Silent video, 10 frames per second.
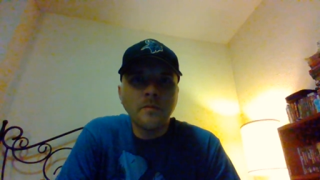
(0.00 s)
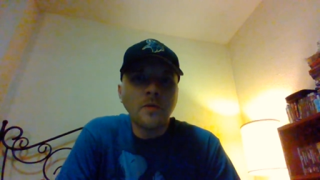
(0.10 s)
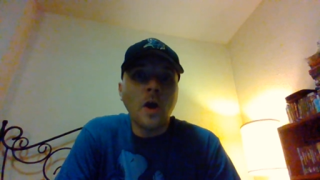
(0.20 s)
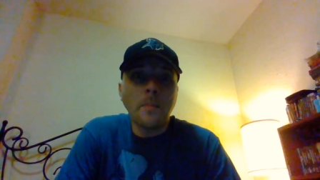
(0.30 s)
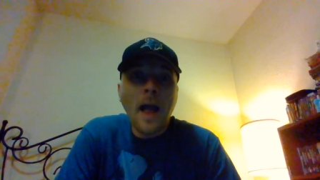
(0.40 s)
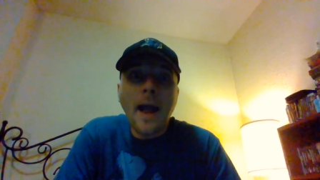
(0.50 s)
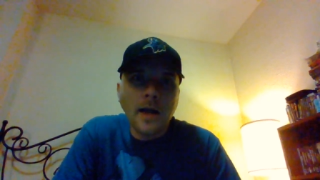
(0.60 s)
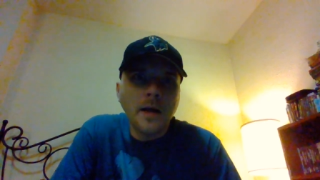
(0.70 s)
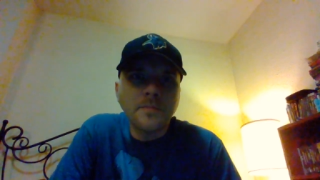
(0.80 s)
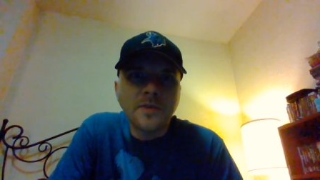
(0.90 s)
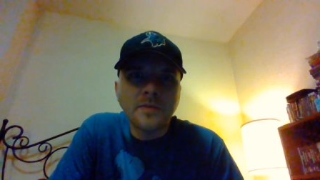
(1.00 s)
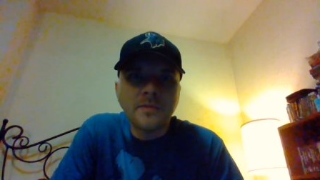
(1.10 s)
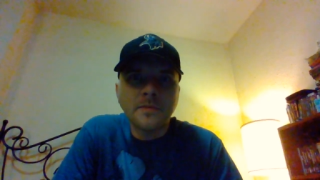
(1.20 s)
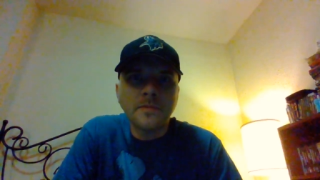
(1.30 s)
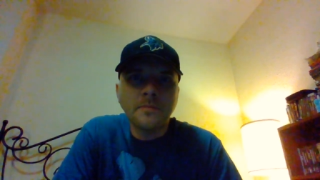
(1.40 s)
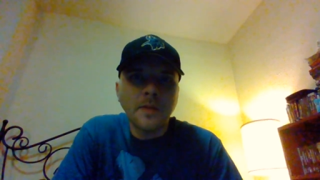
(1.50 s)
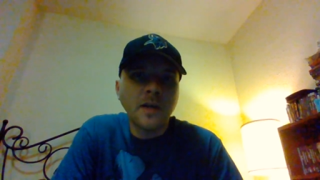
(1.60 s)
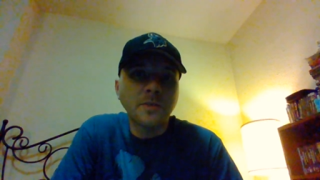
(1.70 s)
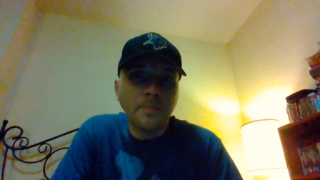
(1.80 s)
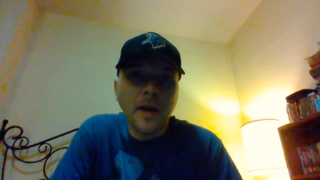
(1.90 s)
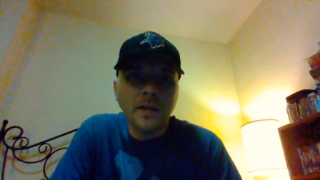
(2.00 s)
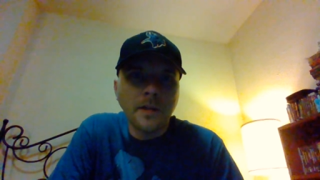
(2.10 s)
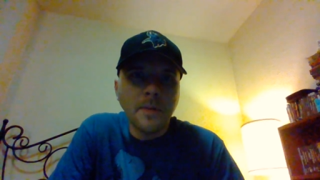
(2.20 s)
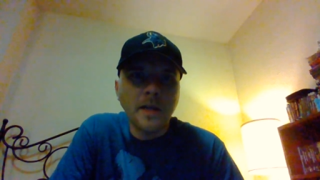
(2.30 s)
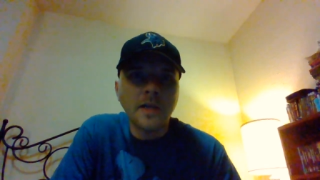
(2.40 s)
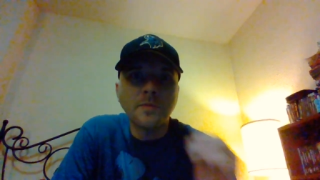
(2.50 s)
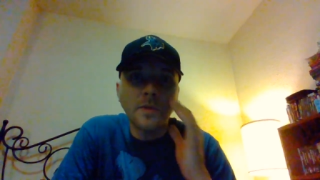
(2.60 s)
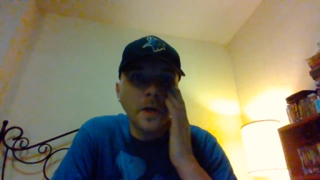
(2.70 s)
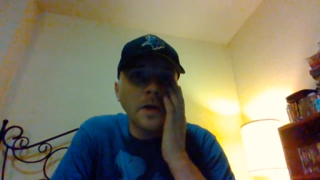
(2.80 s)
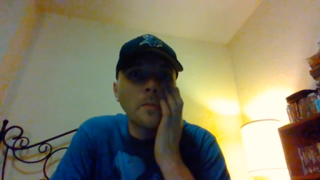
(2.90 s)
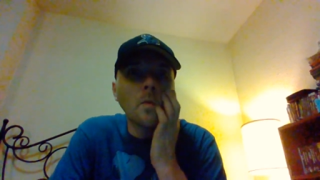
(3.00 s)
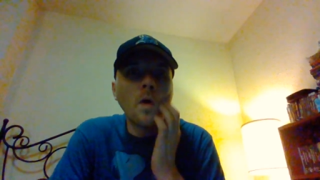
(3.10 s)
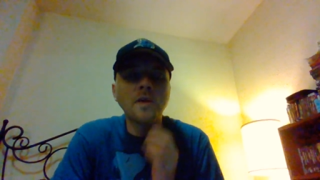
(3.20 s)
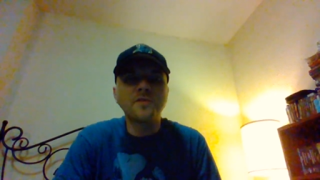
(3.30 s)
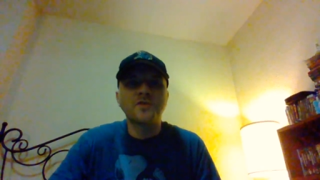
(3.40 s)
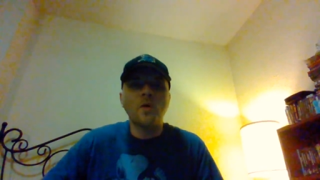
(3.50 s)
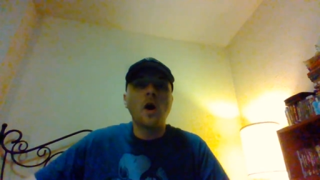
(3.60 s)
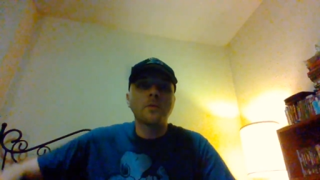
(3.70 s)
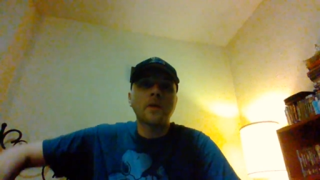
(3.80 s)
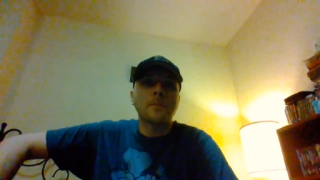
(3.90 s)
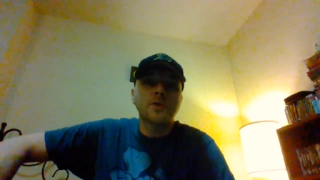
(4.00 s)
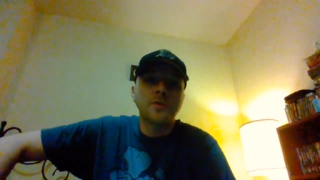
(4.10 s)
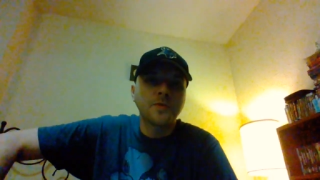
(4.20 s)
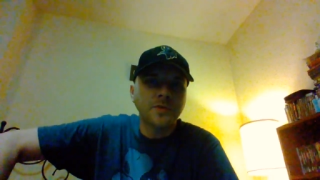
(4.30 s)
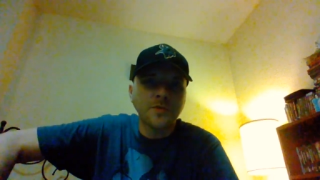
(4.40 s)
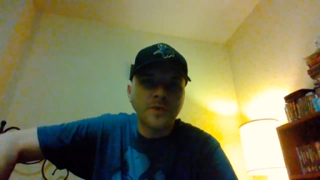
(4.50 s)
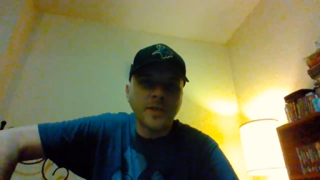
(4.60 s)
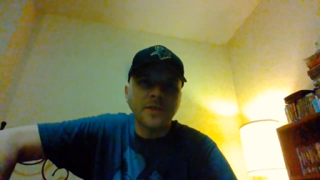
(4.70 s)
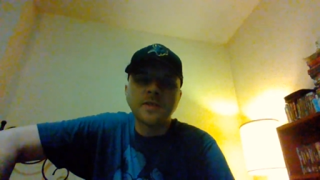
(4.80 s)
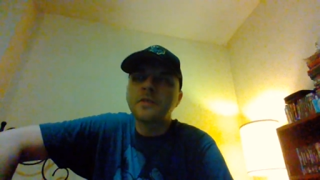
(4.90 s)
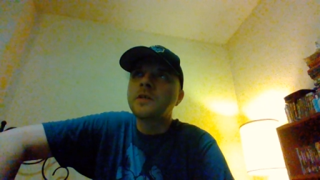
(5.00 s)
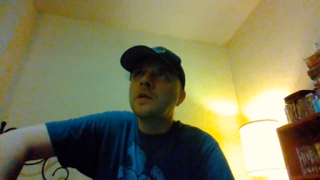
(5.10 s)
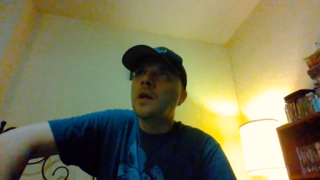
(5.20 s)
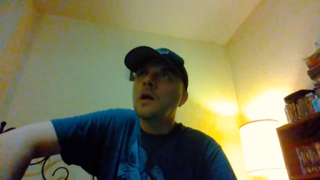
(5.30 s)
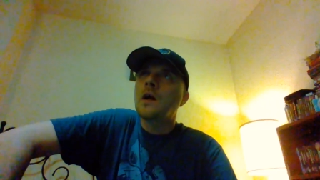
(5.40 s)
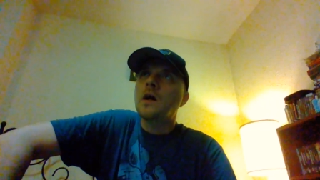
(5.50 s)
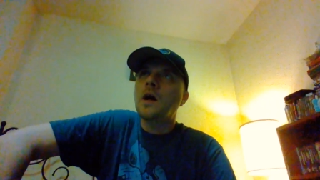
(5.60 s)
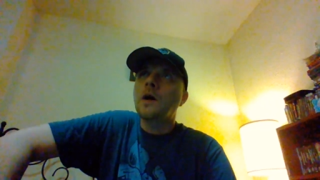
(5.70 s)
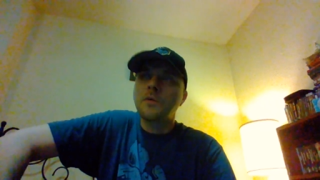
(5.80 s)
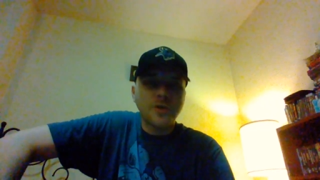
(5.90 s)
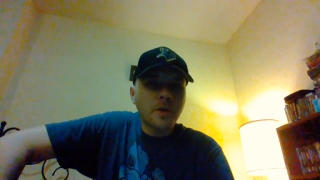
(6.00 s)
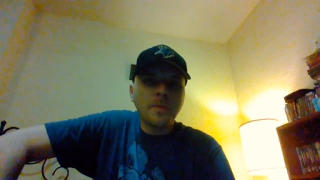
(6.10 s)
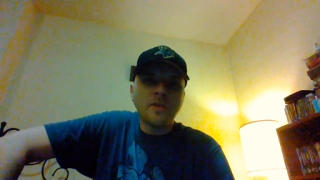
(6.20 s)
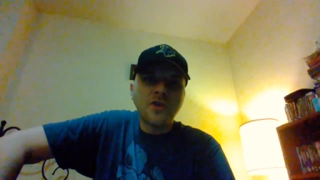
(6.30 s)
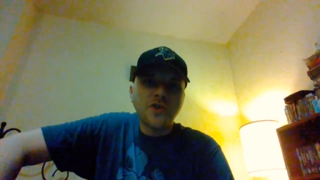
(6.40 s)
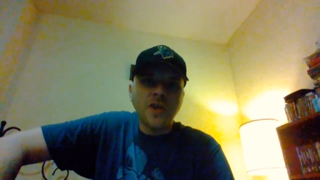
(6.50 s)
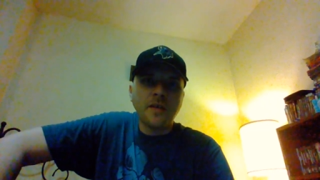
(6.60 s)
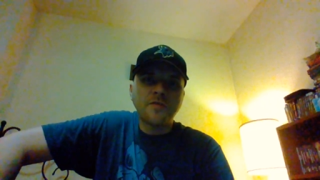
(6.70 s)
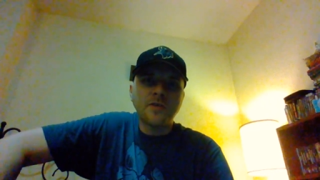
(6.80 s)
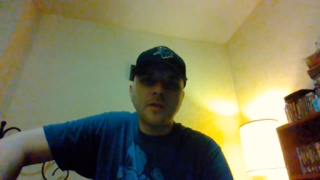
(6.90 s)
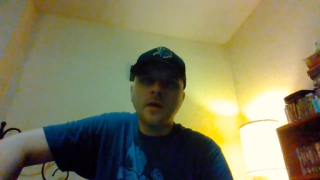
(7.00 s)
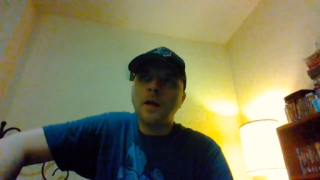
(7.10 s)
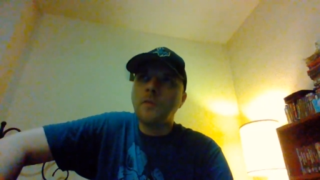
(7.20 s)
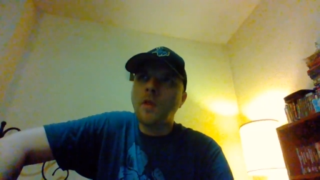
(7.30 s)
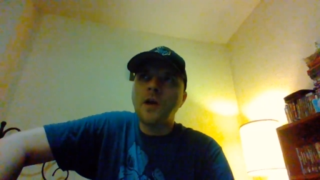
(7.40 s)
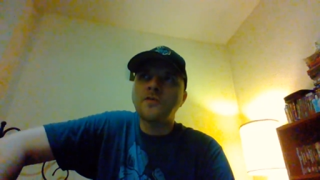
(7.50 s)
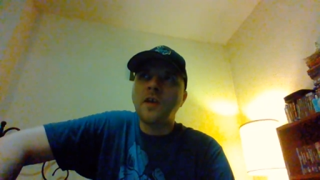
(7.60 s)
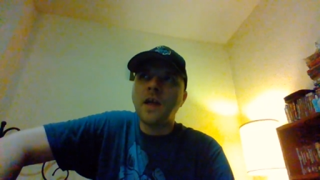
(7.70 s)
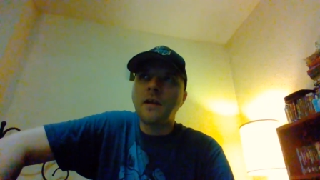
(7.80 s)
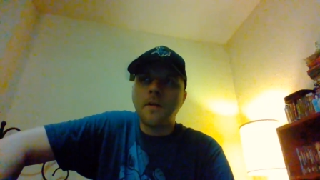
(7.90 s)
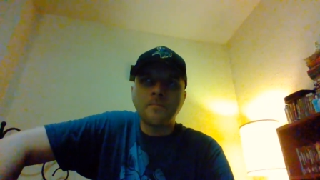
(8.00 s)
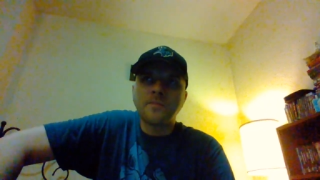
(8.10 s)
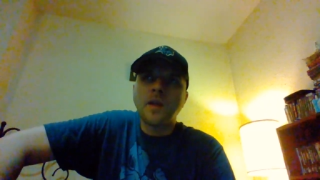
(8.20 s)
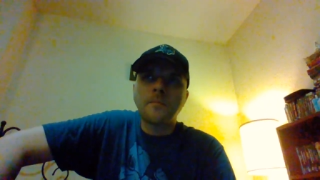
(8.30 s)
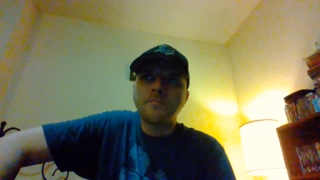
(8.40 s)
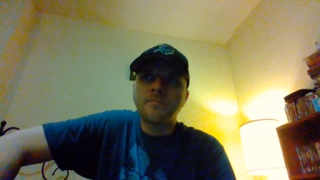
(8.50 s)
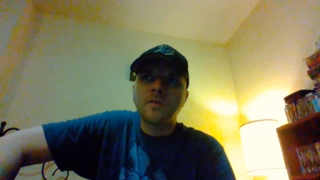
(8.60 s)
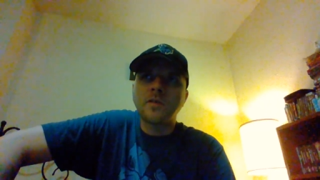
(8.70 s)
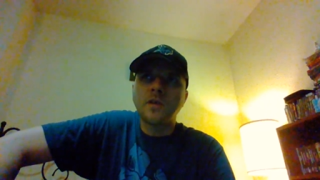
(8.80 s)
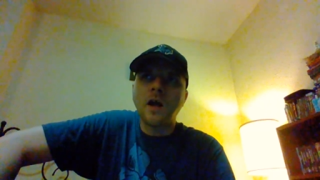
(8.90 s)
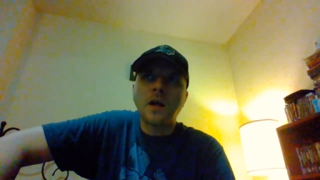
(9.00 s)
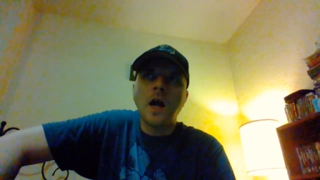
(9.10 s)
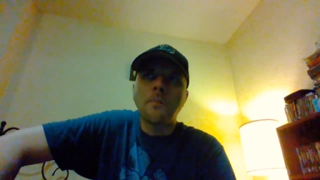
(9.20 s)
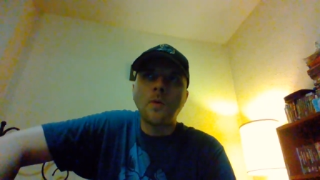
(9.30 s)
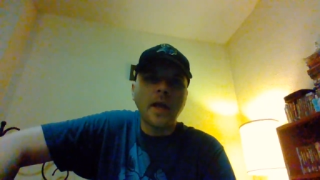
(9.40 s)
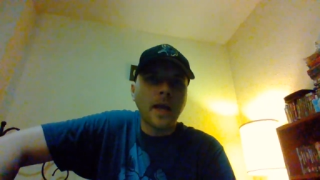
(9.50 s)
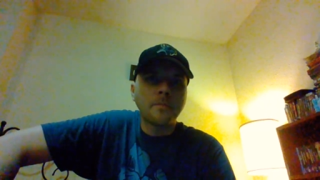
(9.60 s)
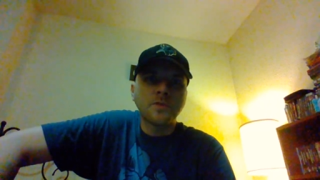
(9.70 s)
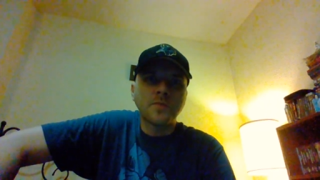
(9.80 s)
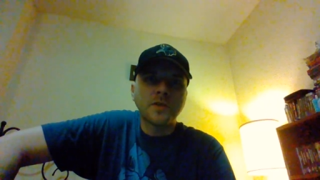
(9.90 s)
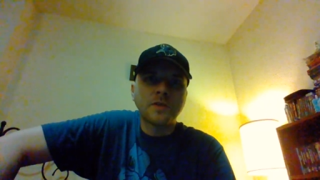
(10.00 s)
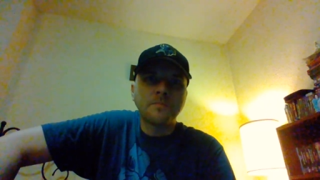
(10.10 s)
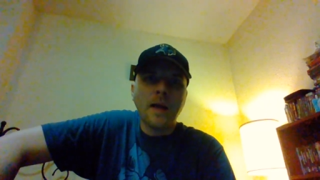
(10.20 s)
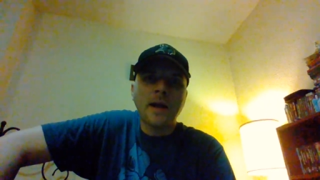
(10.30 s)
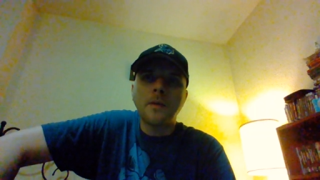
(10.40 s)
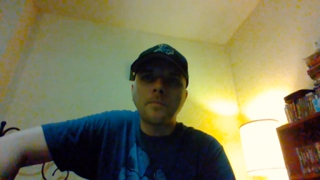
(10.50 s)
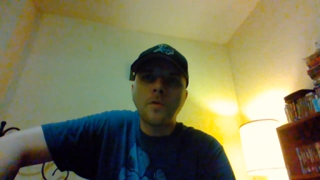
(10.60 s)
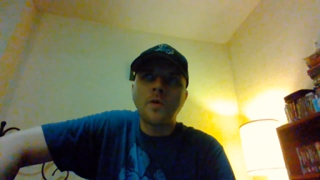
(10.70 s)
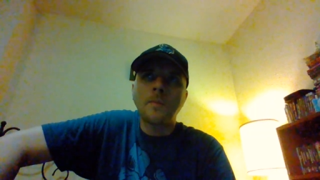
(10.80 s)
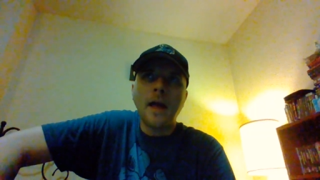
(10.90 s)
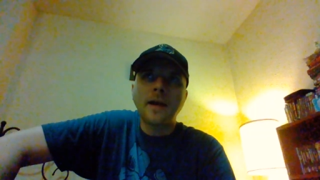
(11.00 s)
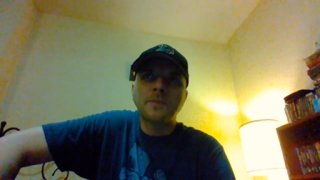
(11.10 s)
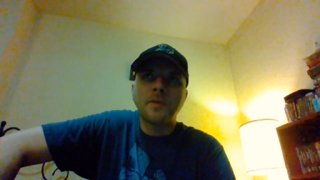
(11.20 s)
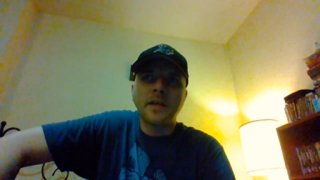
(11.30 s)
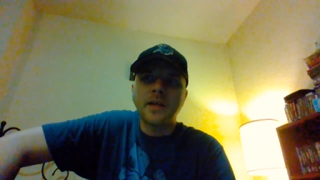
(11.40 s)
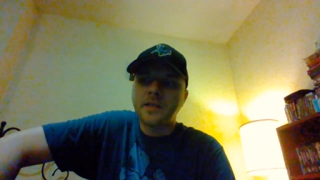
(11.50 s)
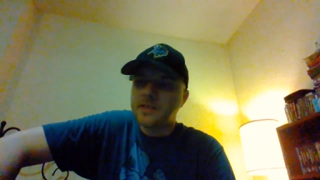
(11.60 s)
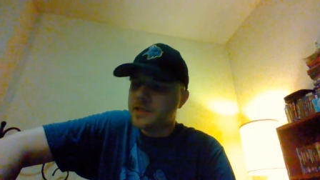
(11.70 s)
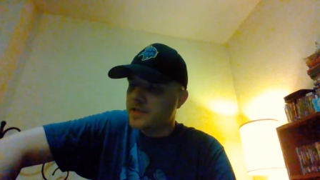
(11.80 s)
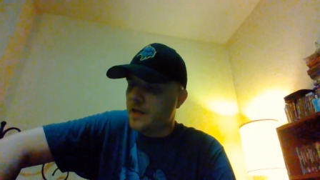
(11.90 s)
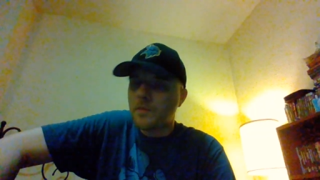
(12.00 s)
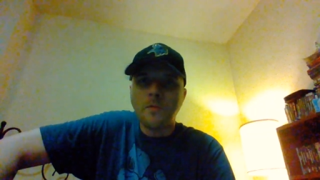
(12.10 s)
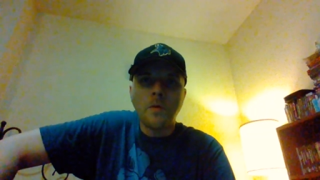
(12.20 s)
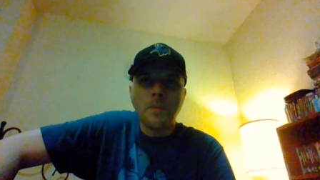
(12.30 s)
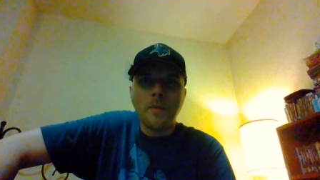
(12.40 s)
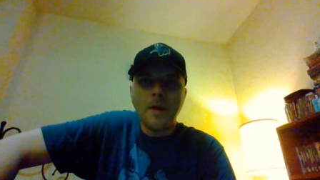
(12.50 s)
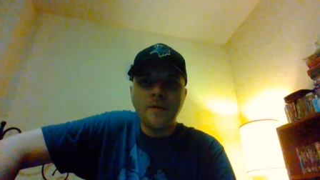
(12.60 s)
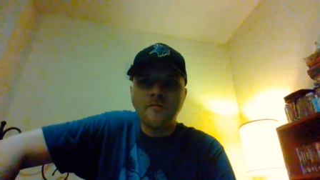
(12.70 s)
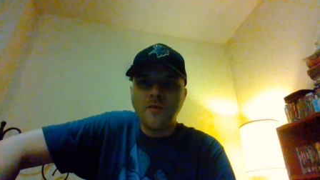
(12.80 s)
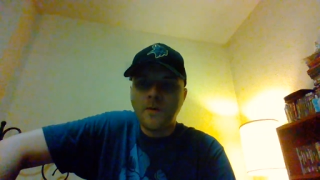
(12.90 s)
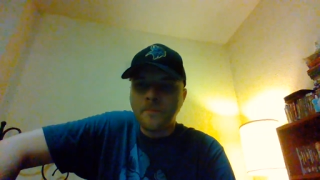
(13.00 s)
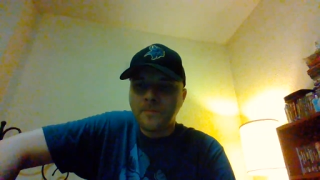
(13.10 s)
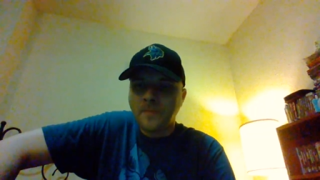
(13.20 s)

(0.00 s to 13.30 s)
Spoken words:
with our backups. Bears barely beat us with their number ones to our number 2s and 3s. We should have beaten the Chiefs. We lost a couple games with backup quarterbacks playing against us that we weren't prepared for.